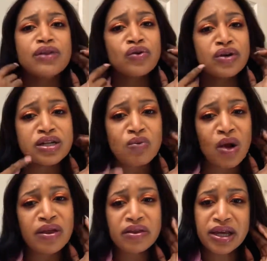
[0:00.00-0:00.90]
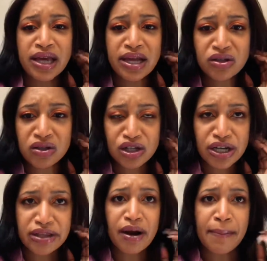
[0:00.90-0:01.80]
the reason why that they canceled the
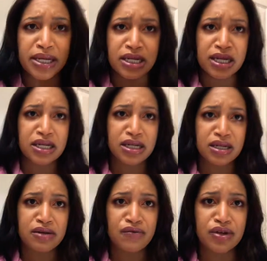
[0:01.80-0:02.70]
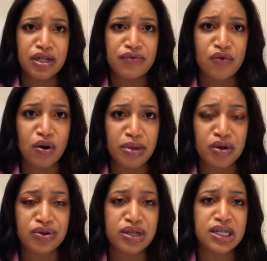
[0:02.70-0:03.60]
shade, they're a business, first and
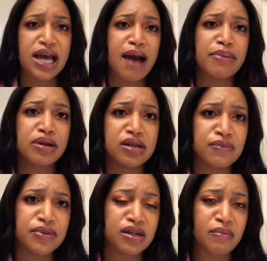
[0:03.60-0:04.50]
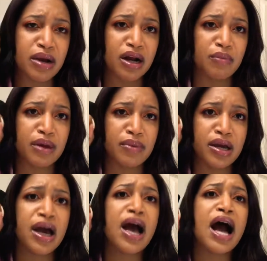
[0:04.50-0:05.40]
foremost. This is capitalism, this is America,
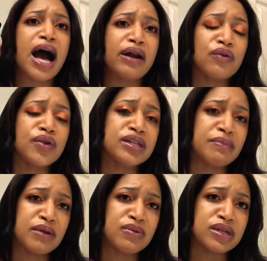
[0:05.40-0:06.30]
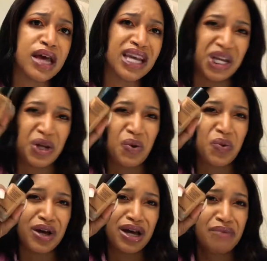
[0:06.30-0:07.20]
baby. I don't think somebody was like, you know
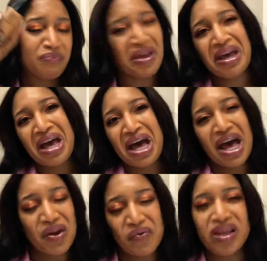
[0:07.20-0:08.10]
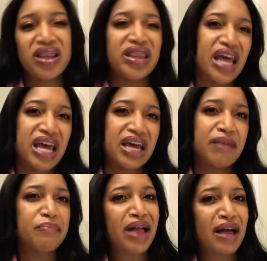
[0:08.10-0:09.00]
what, I don't really
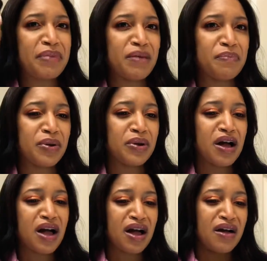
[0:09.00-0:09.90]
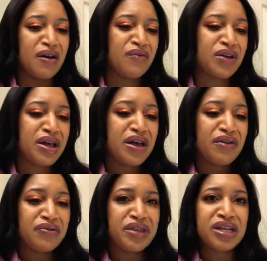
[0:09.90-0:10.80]
like black people of
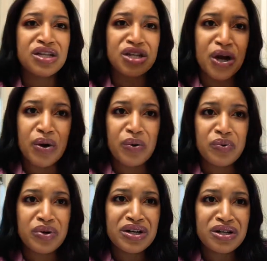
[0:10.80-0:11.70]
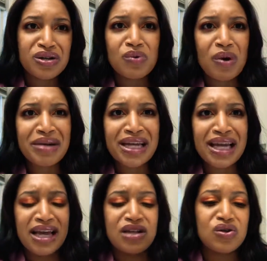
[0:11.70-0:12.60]
this tone, so I'm gonna
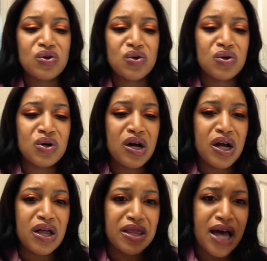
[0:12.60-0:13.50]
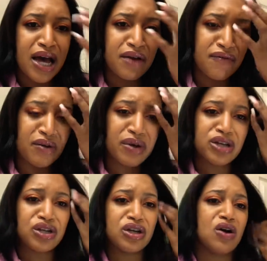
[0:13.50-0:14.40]
cancel that
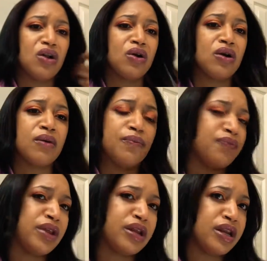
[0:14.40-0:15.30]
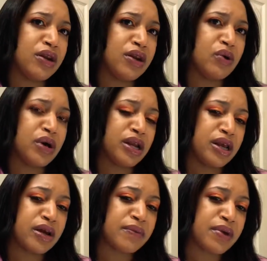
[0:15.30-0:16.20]
foundation color. No, honey.
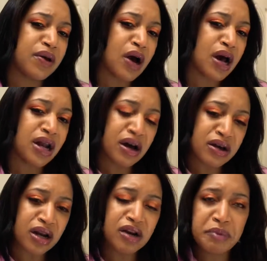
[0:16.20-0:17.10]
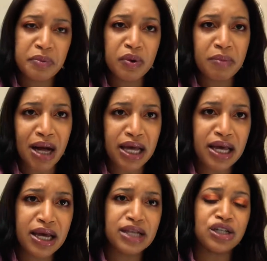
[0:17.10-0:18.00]
Not enough people are buying
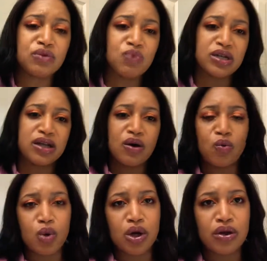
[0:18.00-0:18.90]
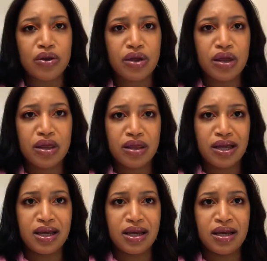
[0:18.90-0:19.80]
it. It just wasn't worth
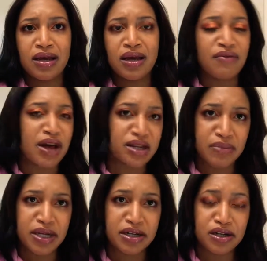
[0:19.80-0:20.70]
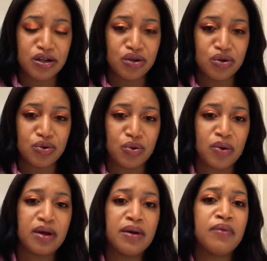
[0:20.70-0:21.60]
the investment
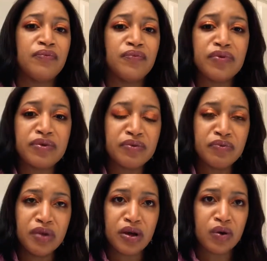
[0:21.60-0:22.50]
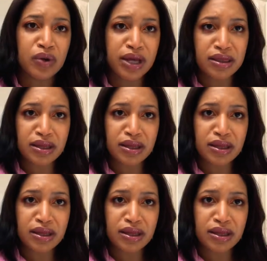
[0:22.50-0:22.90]
to, you know, get a